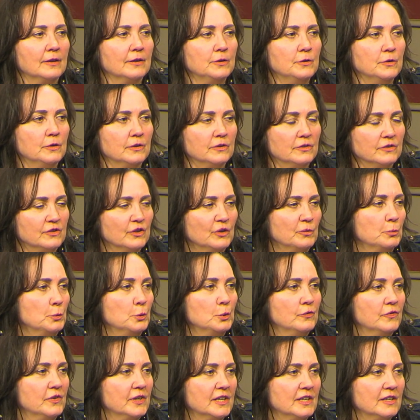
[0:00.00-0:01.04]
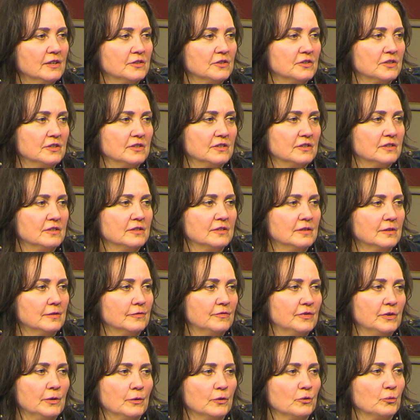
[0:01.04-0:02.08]
you can still move it. It's just it
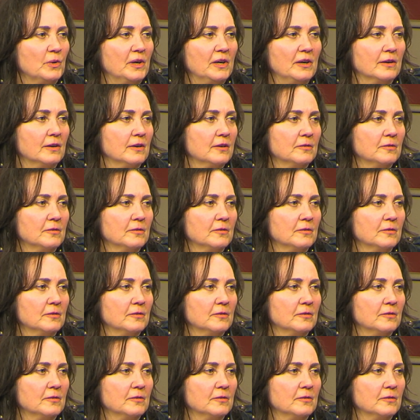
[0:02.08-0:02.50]
feels weird.